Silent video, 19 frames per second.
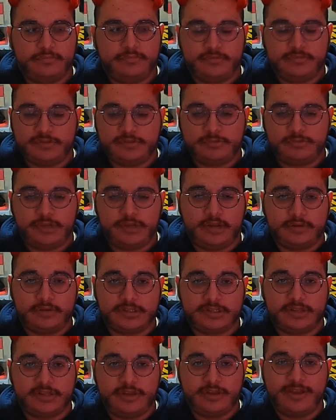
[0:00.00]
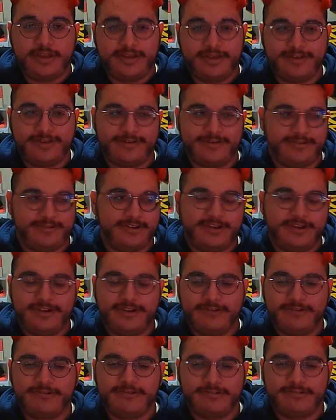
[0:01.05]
it's pretty obvious they were